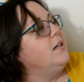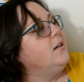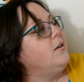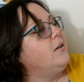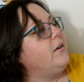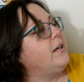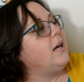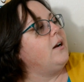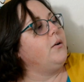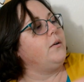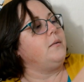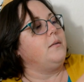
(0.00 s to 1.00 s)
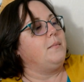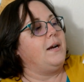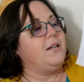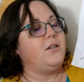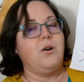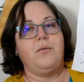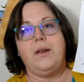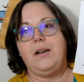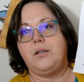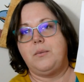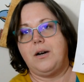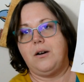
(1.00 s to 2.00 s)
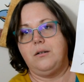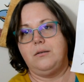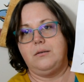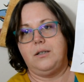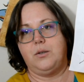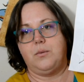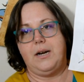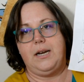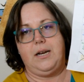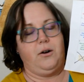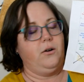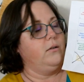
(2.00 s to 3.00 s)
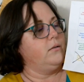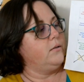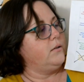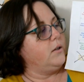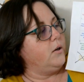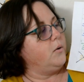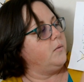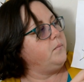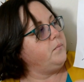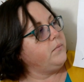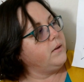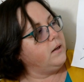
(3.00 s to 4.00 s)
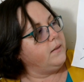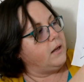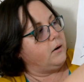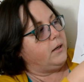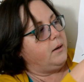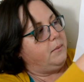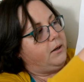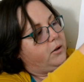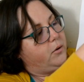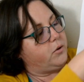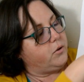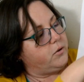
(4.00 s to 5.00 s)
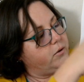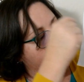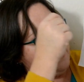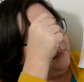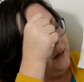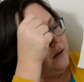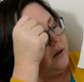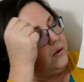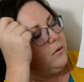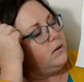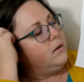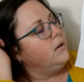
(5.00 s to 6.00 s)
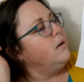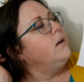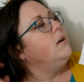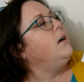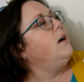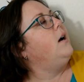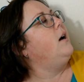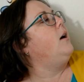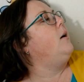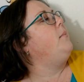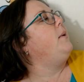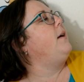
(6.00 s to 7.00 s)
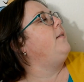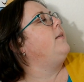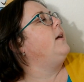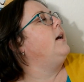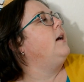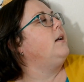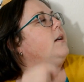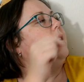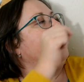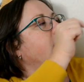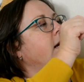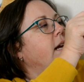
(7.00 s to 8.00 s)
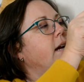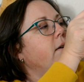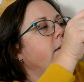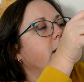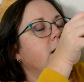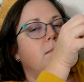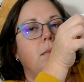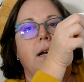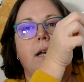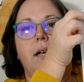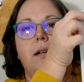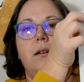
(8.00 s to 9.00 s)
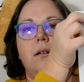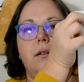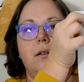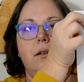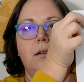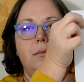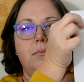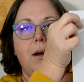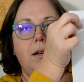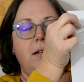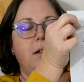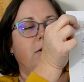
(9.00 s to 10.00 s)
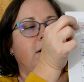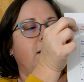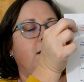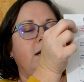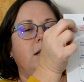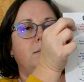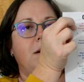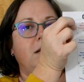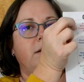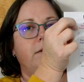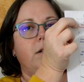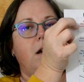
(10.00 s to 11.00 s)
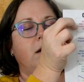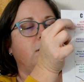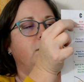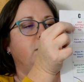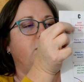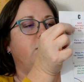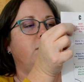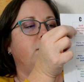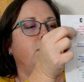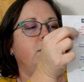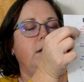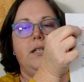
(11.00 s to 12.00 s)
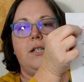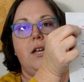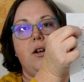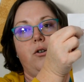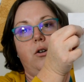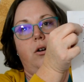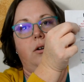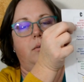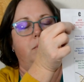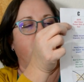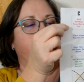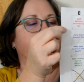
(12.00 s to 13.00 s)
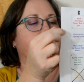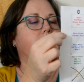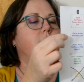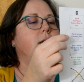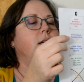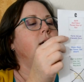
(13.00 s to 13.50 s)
What have I got? Oh, my snowflake sweater is right here, so that'll get me closer to that bingo. And then here is my Knitterly Things box of socks, which is a year-long project.